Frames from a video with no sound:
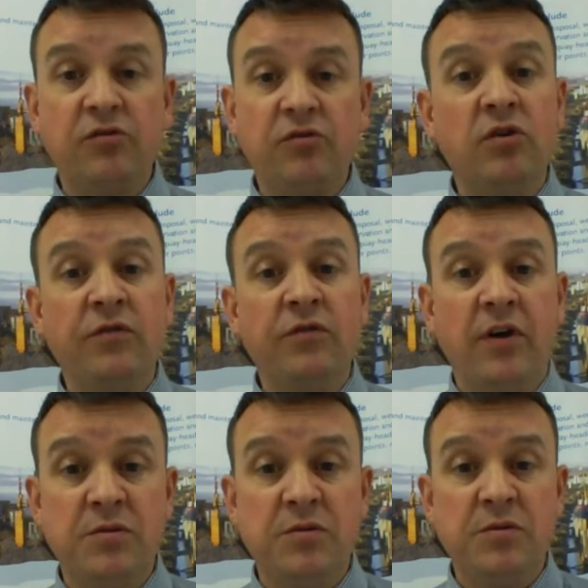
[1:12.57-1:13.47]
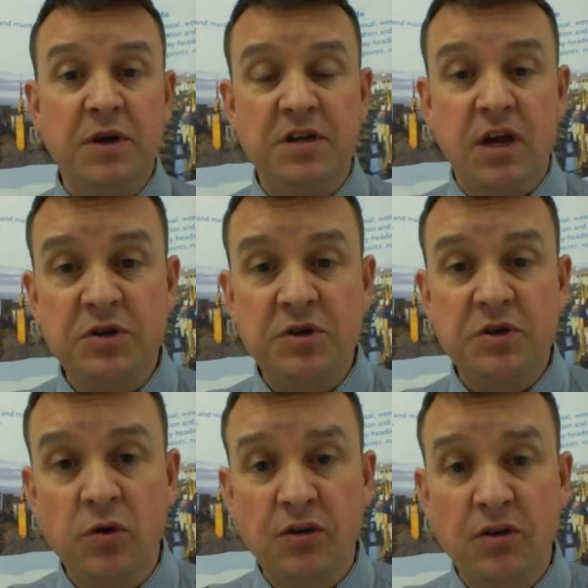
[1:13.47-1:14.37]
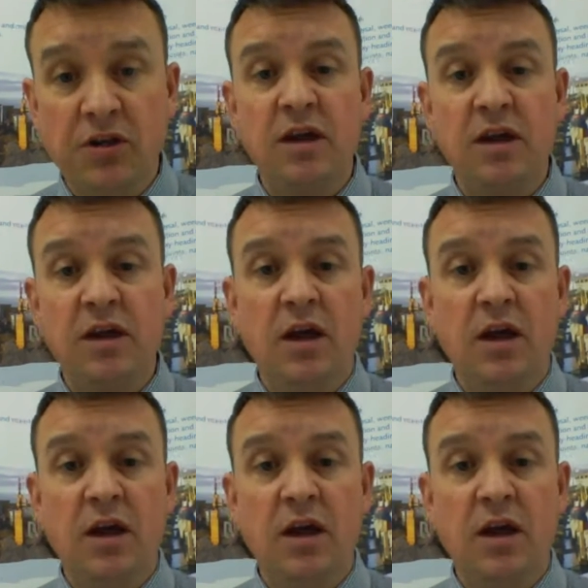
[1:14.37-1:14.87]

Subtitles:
for inviting me to come and talk to you today.